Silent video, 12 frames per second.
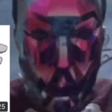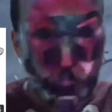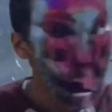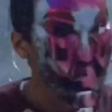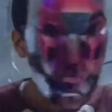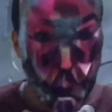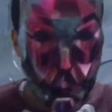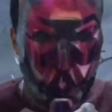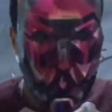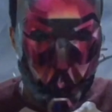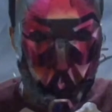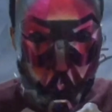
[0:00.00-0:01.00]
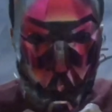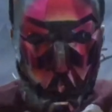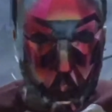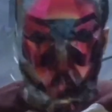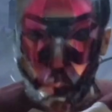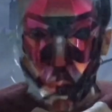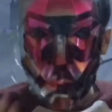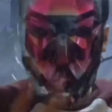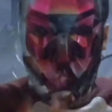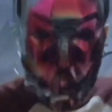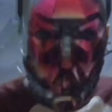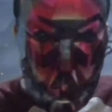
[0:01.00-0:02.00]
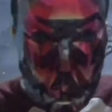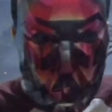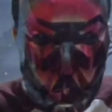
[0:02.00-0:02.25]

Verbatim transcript: many dead games. Are you ready for today's